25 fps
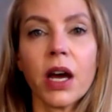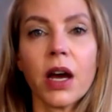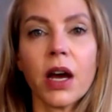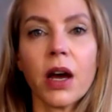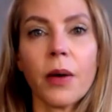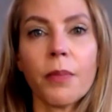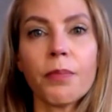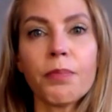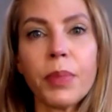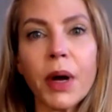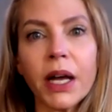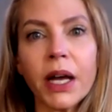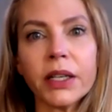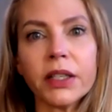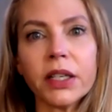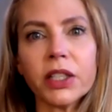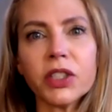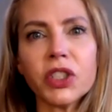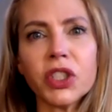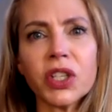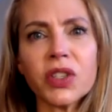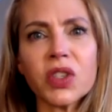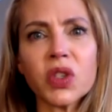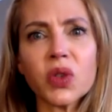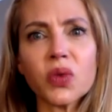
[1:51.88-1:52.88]
but
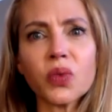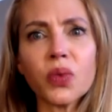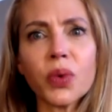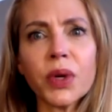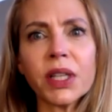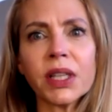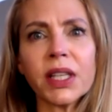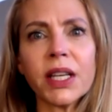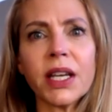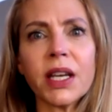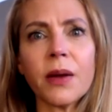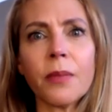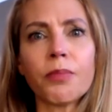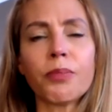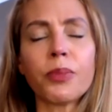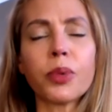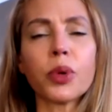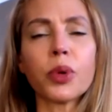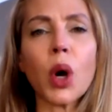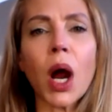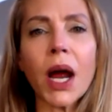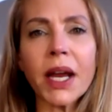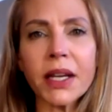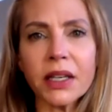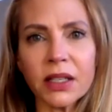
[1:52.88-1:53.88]
just really
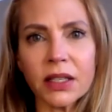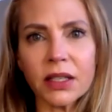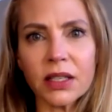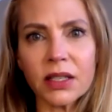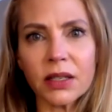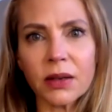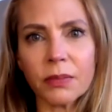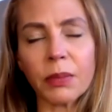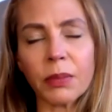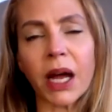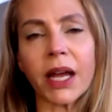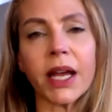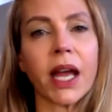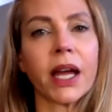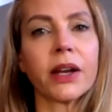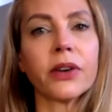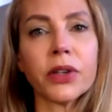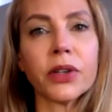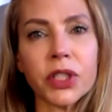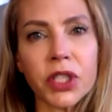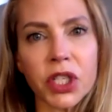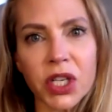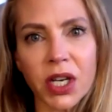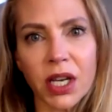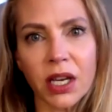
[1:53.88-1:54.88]
brightened my
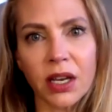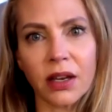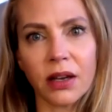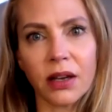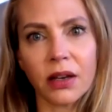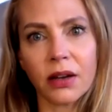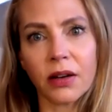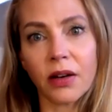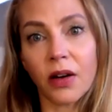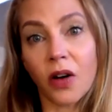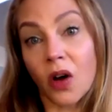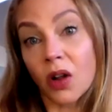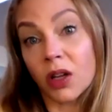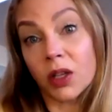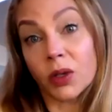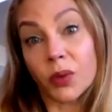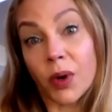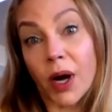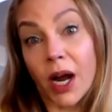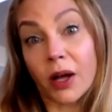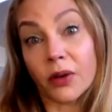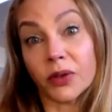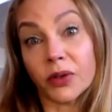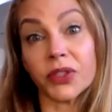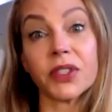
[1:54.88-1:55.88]
energy all
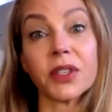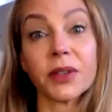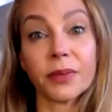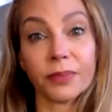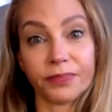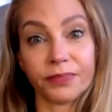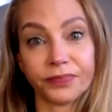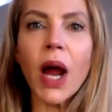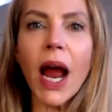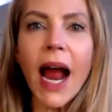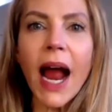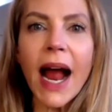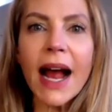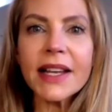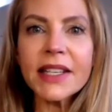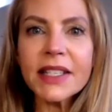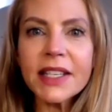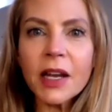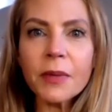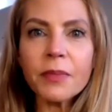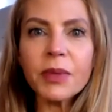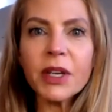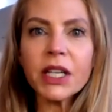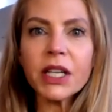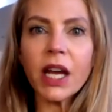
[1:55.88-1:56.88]
around. As I
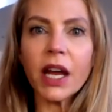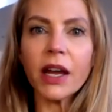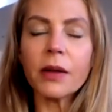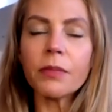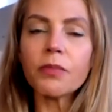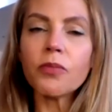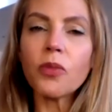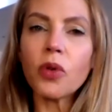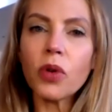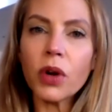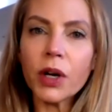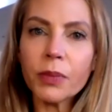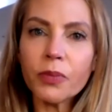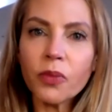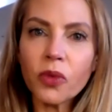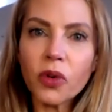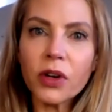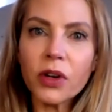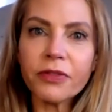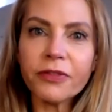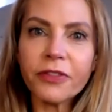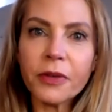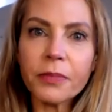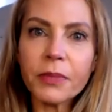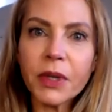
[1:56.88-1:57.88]
became more and more
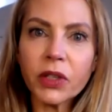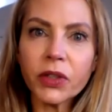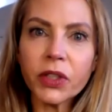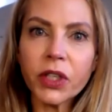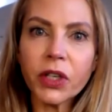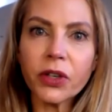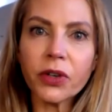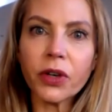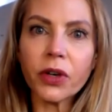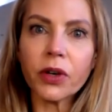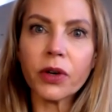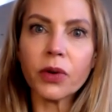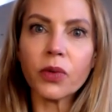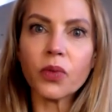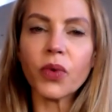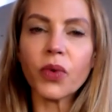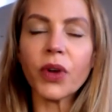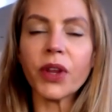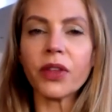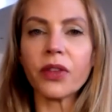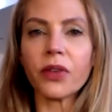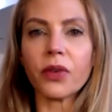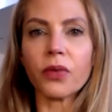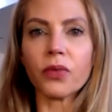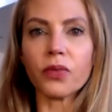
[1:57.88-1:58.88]
familiar
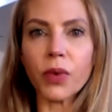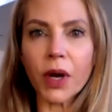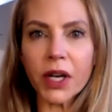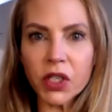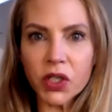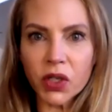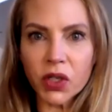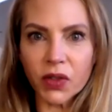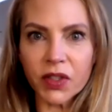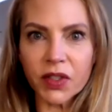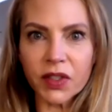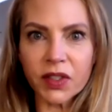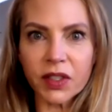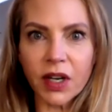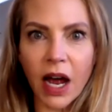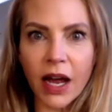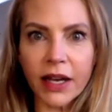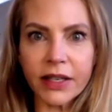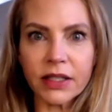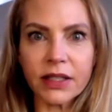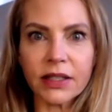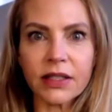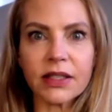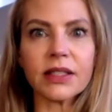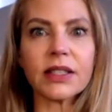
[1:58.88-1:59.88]
with Rachel's
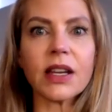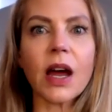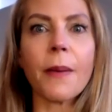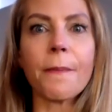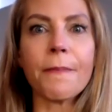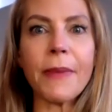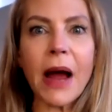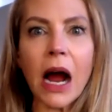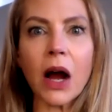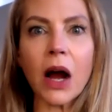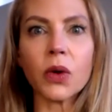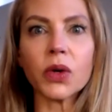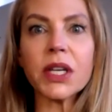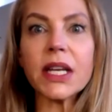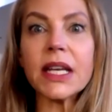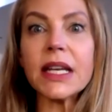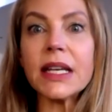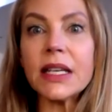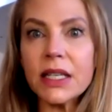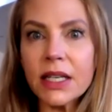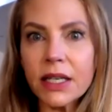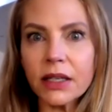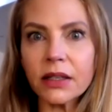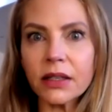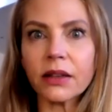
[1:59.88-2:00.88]
guidance about
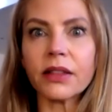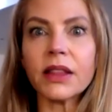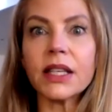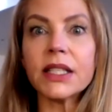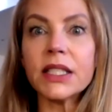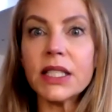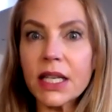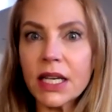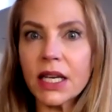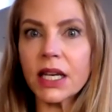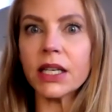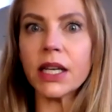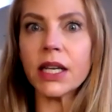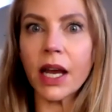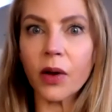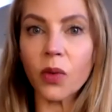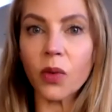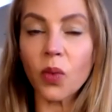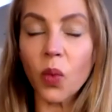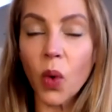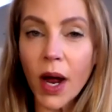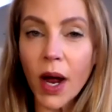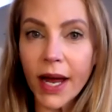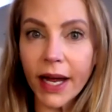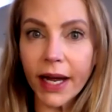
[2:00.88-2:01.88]
eating the DNA
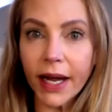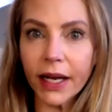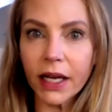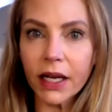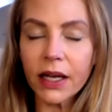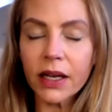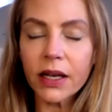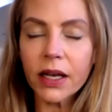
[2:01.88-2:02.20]
way,